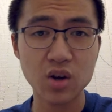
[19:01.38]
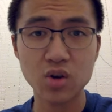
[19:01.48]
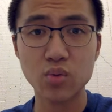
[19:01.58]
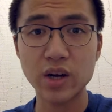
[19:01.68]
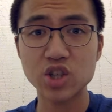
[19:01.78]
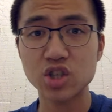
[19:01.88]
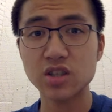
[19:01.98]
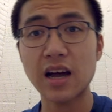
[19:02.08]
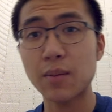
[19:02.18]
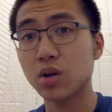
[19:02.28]
iterations.
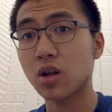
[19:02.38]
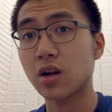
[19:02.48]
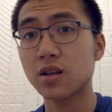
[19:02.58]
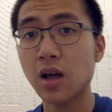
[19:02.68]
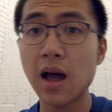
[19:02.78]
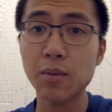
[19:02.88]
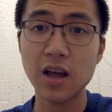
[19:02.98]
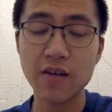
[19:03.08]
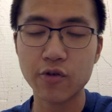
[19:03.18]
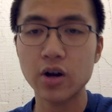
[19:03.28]
I put a lot of time and
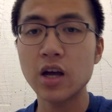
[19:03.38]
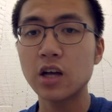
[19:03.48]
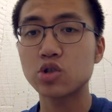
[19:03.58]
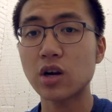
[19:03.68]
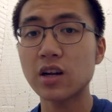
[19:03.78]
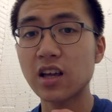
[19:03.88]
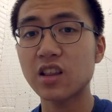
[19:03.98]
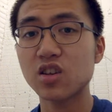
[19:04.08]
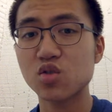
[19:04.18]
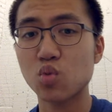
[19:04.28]
effort trying to get
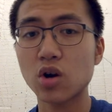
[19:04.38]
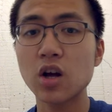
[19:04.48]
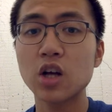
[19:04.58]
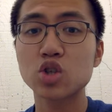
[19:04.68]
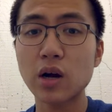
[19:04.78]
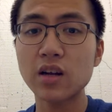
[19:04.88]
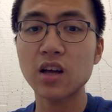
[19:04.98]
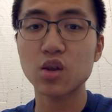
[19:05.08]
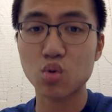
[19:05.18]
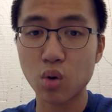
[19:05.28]
this to work, trying to get
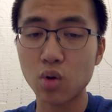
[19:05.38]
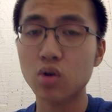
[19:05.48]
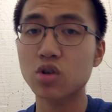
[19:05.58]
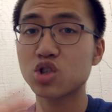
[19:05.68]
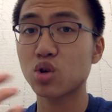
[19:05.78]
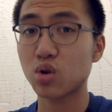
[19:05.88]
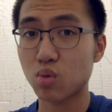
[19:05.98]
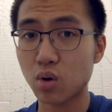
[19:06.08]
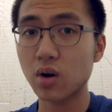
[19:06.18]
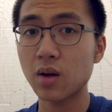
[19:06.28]
the Kroger to show the
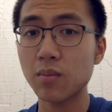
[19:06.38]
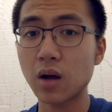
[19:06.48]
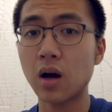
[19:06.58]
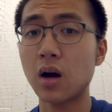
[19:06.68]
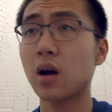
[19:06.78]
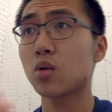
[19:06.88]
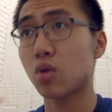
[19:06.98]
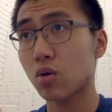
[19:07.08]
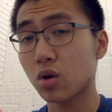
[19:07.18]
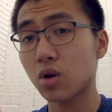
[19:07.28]
Kroger
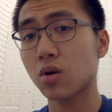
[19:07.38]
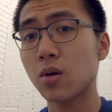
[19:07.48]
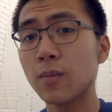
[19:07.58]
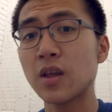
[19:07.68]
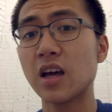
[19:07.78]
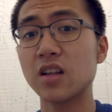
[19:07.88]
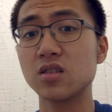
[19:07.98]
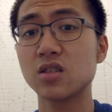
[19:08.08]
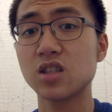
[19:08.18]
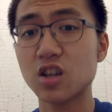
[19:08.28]
logo and
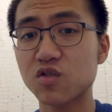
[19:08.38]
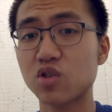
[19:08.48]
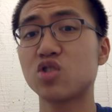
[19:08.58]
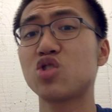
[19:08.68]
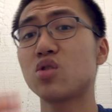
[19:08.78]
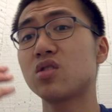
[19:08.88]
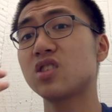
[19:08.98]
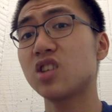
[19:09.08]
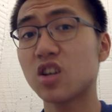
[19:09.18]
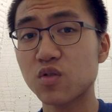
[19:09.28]
Salesforce to show the
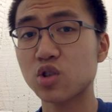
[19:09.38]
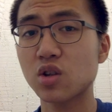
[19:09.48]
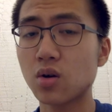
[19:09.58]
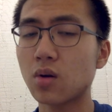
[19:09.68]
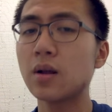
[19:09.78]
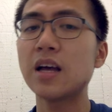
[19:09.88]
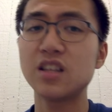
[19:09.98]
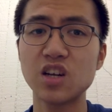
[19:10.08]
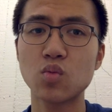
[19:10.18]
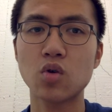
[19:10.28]
Salesforce logo.
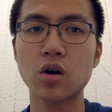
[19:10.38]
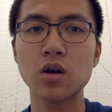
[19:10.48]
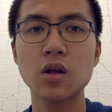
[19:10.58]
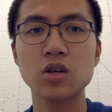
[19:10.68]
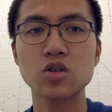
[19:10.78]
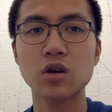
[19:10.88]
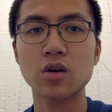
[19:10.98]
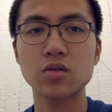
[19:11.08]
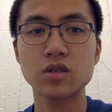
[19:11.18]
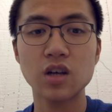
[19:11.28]
Didn't work. So I go
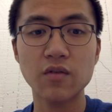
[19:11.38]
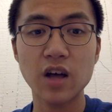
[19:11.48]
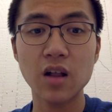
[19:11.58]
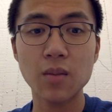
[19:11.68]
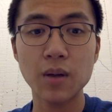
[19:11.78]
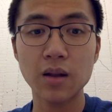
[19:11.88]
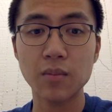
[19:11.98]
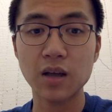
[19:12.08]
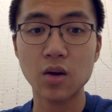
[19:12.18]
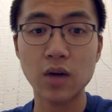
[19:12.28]
to develop and I'm
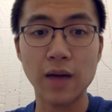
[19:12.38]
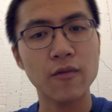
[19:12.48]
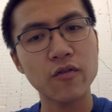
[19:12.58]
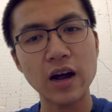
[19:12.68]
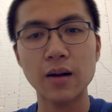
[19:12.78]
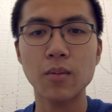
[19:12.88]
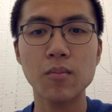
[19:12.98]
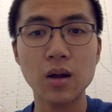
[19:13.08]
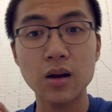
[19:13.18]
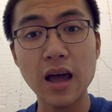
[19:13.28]
like, okay, fine.
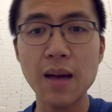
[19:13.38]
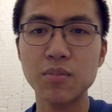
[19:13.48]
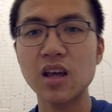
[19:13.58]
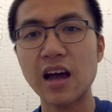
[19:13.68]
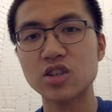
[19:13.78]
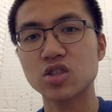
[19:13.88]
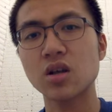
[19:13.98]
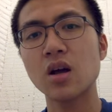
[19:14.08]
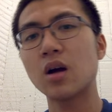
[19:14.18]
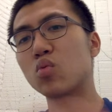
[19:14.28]
I'm going to empty caches.
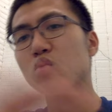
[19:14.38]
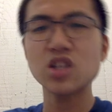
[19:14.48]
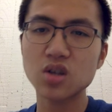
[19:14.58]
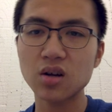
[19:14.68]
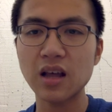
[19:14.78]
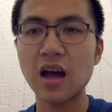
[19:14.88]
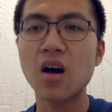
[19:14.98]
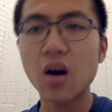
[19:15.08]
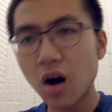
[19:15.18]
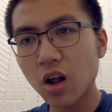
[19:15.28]
I restart that
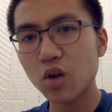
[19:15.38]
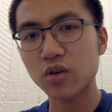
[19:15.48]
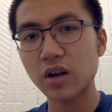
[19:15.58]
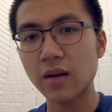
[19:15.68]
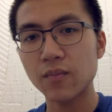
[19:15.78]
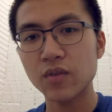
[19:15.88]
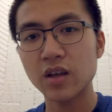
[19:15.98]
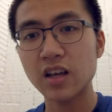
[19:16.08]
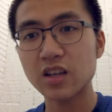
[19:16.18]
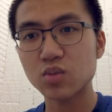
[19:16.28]
all over again.
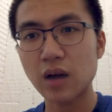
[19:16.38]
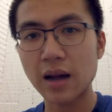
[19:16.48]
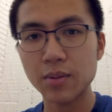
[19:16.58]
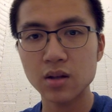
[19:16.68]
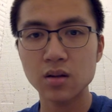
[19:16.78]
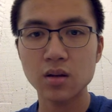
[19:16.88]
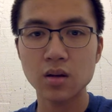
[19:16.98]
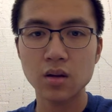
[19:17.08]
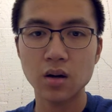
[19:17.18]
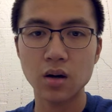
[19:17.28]
Guess what happened?
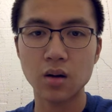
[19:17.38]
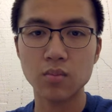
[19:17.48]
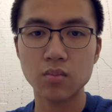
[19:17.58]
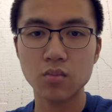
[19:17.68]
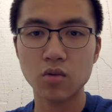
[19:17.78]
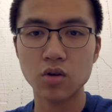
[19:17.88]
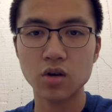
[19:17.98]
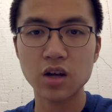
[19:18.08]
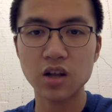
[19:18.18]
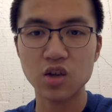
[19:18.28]
Well, you
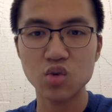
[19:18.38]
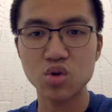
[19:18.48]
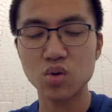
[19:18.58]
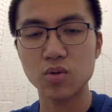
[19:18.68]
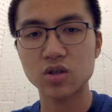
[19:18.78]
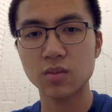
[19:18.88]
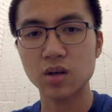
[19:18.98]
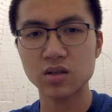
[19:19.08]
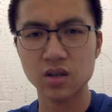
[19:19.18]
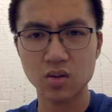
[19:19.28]
got like YouTube or something.
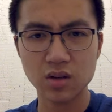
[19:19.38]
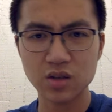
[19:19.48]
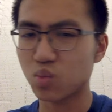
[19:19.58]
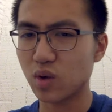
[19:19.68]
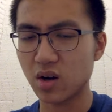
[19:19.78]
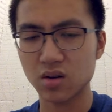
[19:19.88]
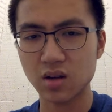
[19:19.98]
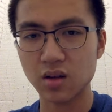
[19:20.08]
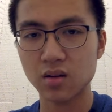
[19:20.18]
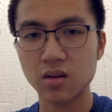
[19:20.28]
It's like, that's weird. Like,
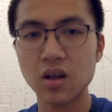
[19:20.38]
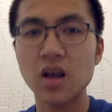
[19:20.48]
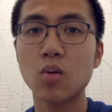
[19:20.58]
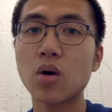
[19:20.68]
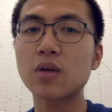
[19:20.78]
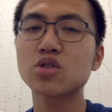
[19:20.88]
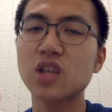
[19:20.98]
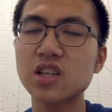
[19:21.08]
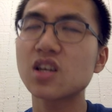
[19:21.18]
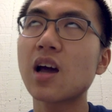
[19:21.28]
well, I was
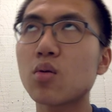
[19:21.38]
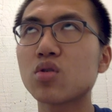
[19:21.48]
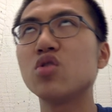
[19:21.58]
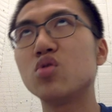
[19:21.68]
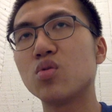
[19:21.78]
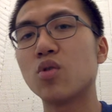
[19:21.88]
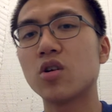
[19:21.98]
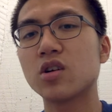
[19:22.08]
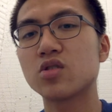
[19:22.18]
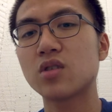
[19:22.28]
testing out with YouTube
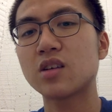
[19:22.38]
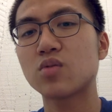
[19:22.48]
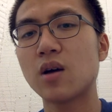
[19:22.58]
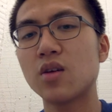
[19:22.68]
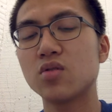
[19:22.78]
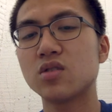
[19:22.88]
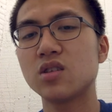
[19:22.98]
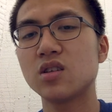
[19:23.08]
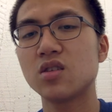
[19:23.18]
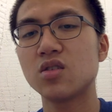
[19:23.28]
earlier, so that's why you would
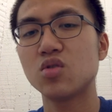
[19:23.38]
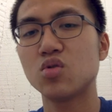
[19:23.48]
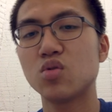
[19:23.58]
see the YouTube